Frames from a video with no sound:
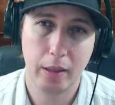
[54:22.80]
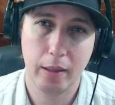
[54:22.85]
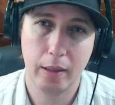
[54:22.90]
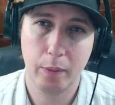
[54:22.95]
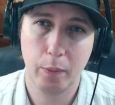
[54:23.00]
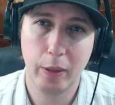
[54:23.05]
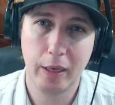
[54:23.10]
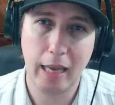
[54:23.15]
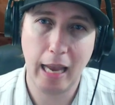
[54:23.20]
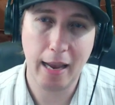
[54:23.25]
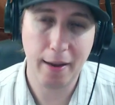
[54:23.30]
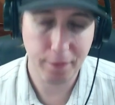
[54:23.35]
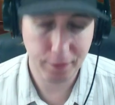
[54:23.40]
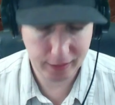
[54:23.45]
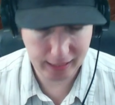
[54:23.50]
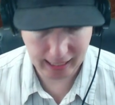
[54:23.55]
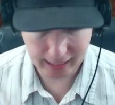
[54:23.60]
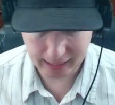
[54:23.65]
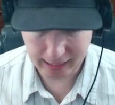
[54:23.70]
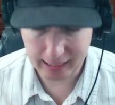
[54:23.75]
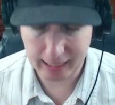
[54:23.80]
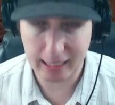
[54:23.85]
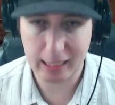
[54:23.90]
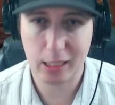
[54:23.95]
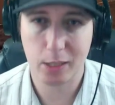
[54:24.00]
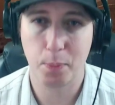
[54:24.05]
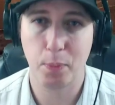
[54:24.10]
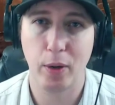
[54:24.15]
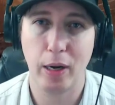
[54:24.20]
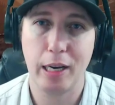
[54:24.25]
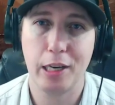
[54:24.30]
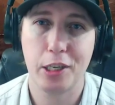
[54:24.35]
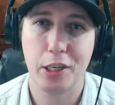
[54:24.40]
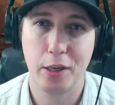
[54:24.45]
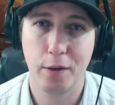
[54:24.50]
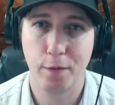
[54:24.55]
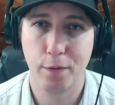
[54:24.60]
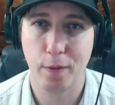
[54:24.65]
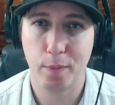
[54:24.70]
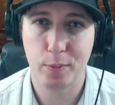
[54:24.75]
we have taken
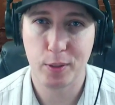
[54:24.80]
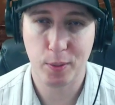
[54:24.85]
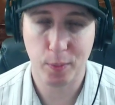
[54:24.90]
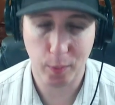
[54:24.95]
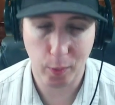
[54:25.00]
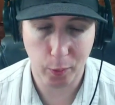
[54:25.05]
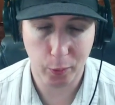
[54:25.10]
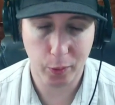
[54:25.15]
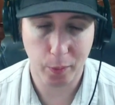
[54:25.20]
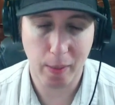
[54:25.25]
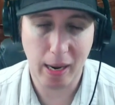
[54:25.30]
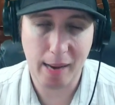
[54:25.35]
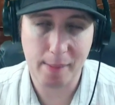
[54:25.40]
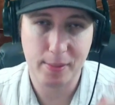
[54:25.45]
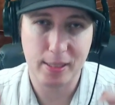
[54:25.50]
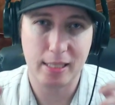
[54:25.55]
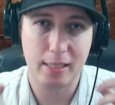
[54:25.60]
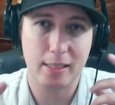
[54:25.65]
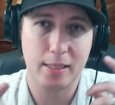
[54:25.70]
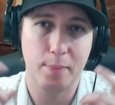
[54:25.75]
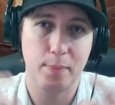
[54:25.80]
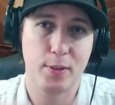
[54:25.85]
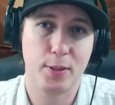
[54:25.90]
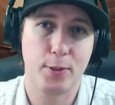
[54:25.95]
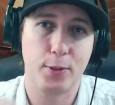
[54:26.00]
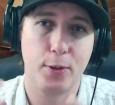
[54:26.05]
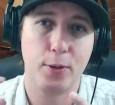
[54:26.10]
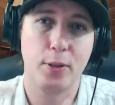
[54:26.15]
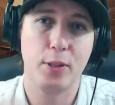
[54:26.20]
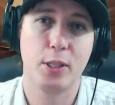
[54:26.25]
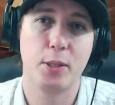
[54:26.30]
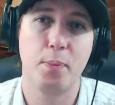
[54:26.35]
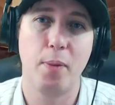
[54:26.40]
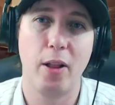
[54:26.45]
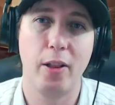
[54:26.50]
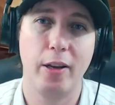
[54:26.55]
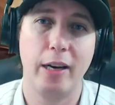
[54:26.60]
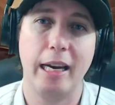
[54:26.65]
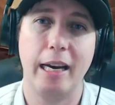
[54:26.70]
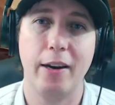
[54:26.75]
inspiration from some older maps in some certain
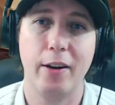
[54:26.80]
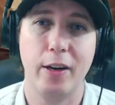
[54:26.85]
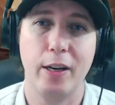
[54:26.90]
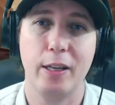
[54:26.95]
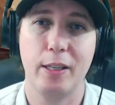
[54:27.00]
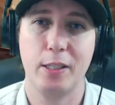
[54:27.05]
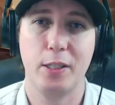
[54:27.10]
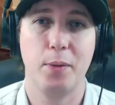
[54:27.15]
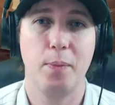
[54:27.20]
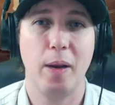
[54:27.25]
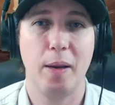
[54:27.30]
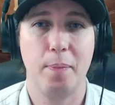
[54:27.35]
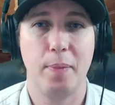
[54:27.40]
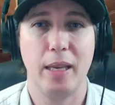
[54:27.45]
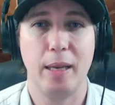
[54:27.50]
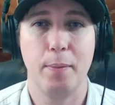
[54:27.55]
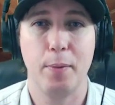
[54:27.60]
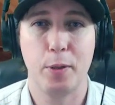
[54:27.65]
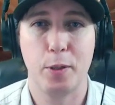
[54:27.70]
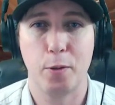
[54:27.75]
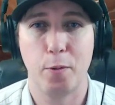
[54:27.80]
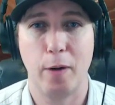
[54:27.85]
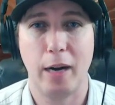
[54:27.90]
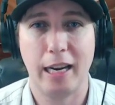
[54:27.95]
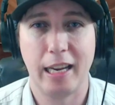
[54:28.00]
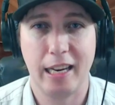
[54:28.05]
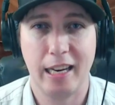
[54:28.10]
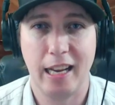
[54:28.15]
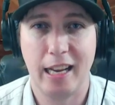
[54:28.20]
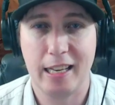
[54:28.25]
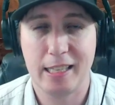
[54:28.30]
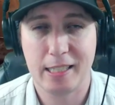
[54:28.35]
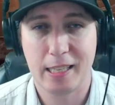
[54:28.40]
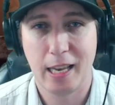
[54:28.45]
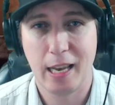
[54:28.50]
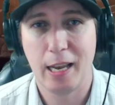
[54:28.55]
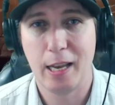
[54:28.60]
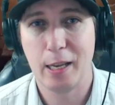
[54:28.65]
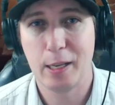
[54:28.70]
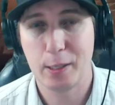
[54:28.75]
smaller areas. You might be able to recognize
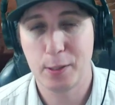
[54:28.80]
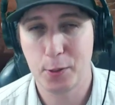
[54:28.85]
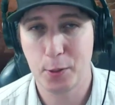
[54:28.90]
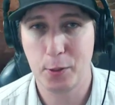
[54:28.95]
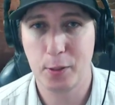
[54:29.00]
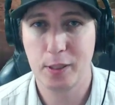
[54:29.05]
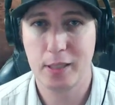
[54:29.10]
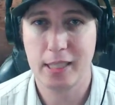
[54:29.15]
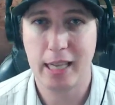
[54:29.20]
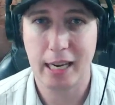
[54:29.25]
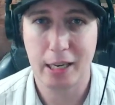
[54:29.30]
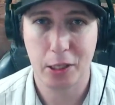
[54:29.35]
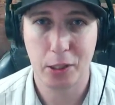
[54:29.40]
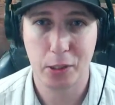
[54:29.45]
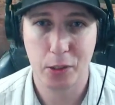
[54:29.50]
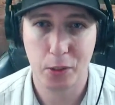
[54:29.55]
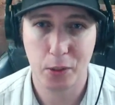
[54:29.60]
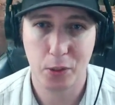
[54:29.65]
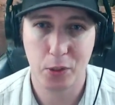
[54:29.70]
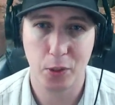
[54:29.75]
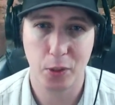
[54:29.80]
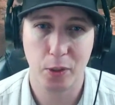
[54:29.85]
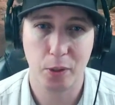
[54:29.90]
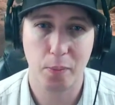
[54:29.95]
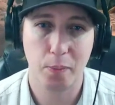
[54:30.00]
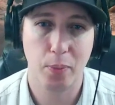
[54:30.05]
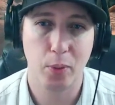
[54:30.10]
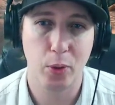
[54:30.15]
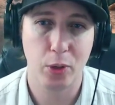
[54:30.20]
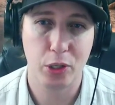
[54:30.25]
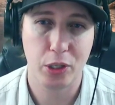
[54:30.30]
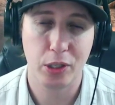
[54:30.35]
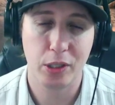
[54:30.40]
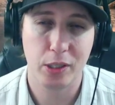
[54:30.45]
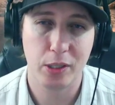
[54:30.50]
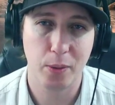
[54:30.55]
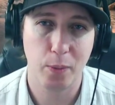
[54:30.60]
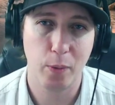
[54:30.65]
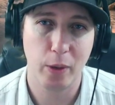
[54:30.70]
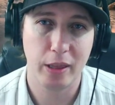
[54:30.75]
certain sections or certain
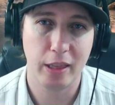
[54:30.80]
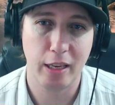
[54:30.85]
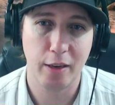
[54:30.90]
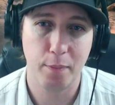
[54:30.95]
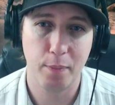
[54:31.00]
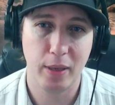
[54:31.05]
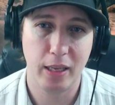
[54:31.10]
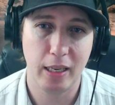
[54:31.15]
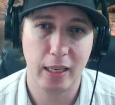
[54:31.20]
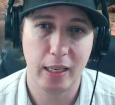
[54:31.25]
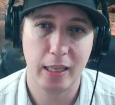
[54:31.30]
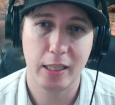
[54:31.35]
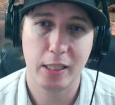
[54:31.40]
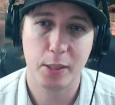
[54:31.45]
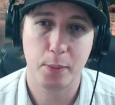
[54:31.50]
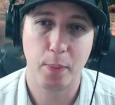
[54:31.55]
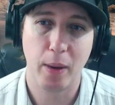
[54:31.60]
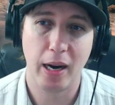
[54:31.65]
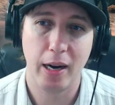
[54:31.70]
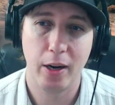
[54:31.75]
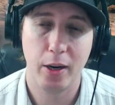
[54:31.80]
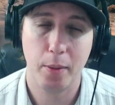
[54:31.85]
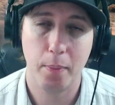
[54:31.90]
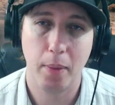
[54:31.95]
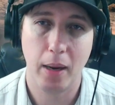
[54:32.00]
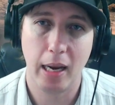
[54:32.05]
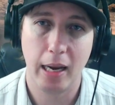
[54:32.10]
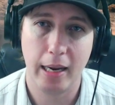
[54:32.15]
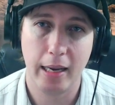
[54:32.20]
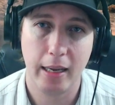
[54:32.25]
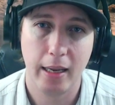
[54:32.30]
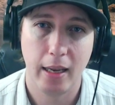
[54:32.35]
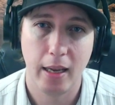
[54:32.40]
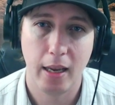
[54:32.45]
portions of what they've been inspired by.